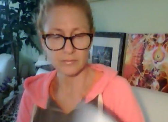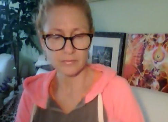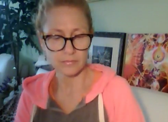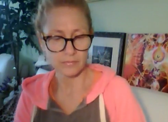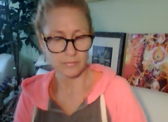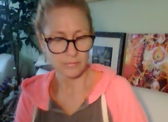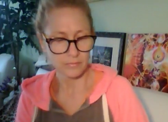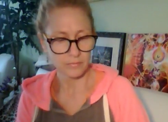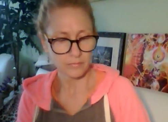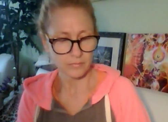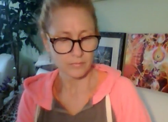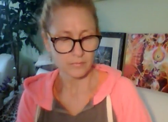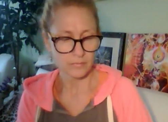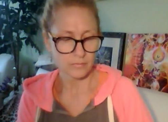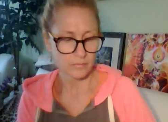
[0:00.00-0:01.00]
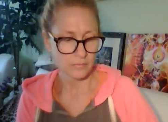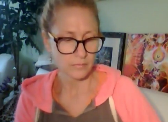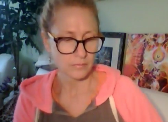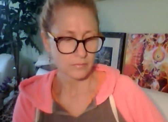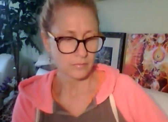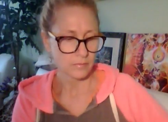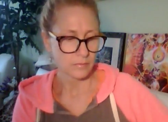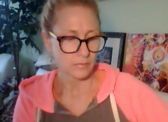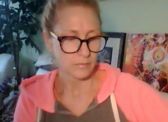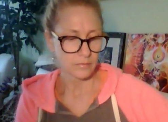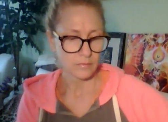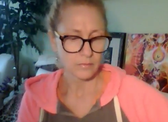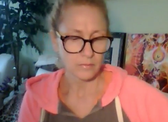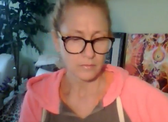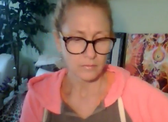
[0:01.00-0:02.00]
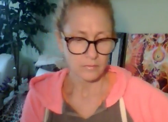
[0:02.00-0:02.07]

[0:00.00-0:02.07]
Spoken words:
(silence)